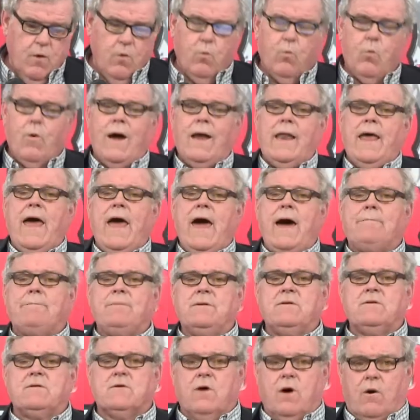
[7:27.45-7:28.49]
What
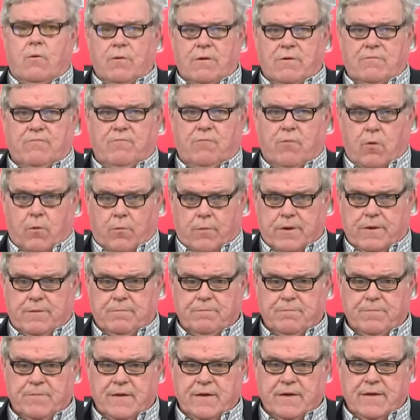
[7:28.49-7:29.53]
happens going forward?
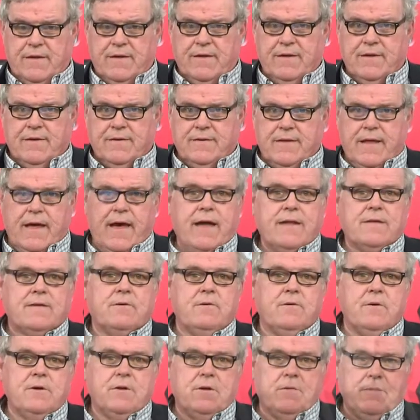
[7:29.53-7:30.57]
That's
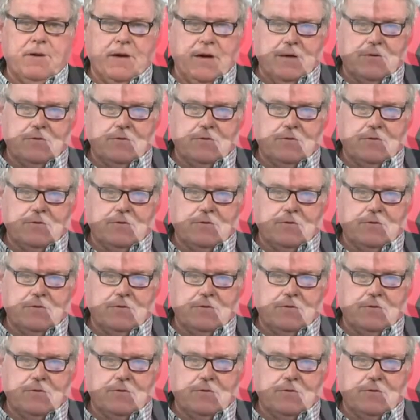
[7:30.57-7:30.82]
going to be